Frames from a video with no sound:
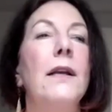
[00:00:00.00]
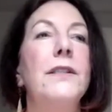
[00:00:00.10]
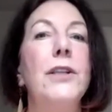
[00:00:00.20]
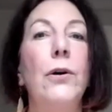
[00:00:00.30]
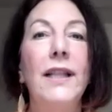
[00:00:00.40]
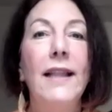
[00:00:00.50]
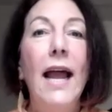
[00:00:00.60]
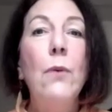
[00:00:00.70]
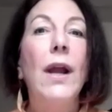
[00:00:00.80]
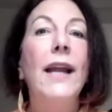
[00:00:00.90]
So in
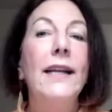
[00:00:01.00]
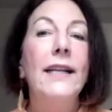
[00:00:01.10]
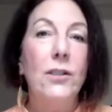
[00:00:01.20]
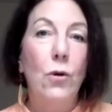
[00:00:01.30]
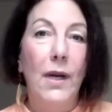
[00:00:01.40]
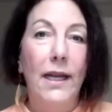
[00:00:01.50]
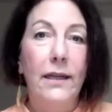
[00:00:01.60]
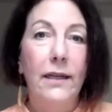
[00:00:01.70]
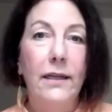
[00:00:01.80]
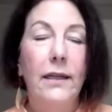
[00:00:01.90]
that way, it's
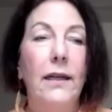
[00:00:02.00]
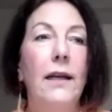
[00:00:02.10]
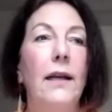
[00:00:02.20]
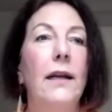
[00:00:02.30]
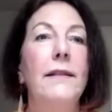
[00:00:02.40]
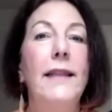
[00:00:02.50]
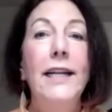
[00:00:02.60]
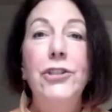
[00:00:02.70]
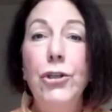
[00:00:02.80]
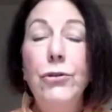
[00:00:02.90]
quick.
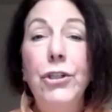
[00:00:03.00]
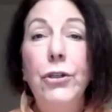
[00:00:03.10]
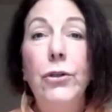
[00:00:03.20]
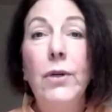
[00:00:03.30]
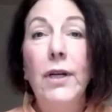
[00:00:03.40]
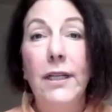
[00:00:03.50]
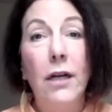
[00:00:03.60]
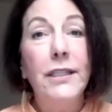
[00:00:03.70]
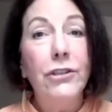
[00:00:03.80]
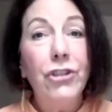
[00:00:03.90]
They do an
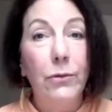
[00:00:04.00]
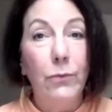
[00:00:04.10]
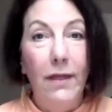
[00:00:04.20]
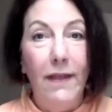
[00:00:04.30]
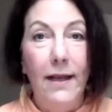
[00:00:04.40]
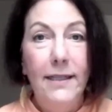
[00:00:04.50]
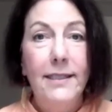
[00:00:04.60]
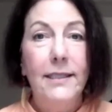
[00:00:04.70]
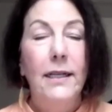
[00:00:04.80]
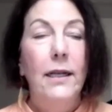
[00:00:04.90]
audition with
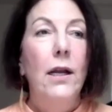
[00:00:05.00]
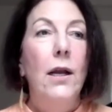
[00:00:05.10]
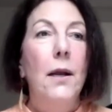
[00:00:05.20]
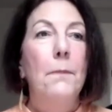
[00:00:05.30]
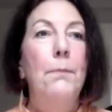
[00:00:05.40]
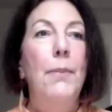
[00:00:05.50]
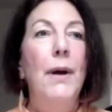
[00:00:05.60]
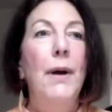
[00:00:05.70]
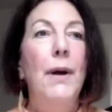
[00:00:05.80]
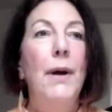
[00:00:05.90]
us,
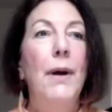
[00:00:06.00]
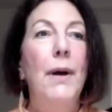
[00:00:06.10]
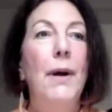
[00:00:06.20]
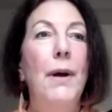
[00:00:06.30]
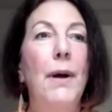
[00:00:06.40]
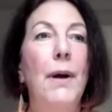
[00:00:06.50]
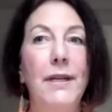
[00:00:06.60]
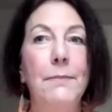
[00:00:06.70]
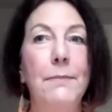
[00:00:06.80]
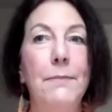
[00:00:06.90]
but we do have to
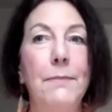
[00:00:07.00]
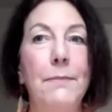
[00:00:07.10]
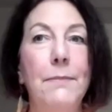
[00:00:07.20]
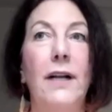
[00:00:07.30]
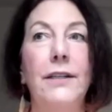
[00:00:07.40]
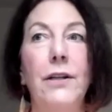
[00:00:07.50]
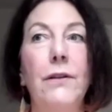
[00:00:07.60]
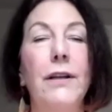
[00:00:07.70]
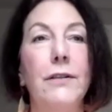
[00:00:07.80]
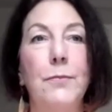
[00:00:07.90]
be mindful. I
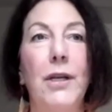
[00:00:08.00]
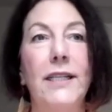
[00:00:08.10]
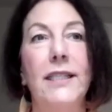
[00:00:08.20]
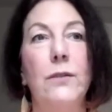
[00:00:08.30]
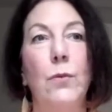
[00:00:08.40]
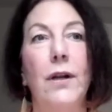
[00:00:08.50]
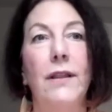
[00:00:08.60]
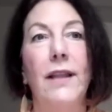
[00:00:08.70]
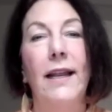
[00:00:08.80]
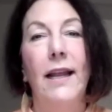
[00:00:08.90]
know there's places where
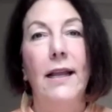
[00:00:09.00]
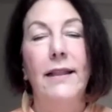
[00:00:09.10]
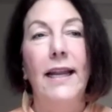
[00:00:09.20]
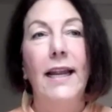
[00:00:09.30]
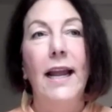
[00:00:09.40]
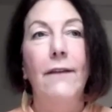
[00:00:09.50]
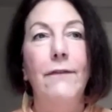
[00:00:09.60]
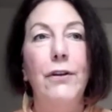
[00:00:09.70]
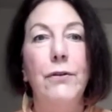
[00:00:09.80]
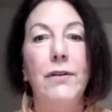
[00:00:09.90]
they have you
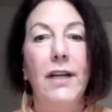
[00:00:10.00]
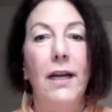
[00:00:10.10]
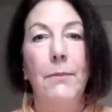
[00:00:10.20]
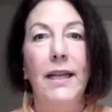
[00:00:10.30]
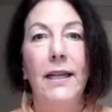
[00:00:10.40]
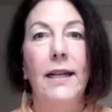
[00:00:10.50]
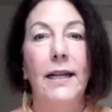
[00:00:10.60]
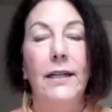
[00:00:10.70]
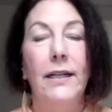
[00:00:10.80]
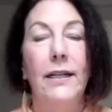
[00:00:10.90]
come in and
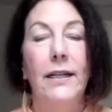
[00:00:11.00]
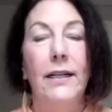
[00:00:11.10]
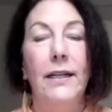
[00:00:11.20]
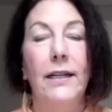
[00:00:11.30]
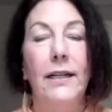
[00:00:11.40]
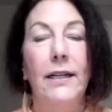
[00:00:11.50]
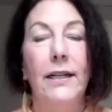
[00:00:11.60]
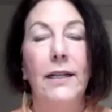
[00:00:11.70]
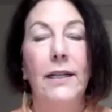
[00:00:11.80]
train a client.